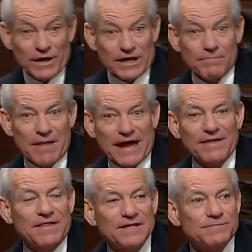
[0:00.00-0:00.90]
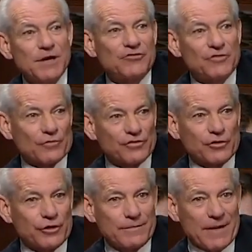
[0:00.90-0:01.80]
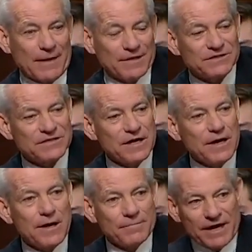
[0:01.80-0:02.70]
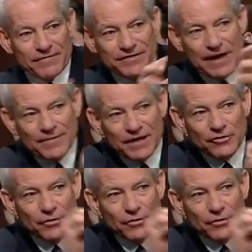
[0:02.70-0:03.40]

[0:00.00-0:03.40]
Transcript: we can make this month's Social Security payments. But every time they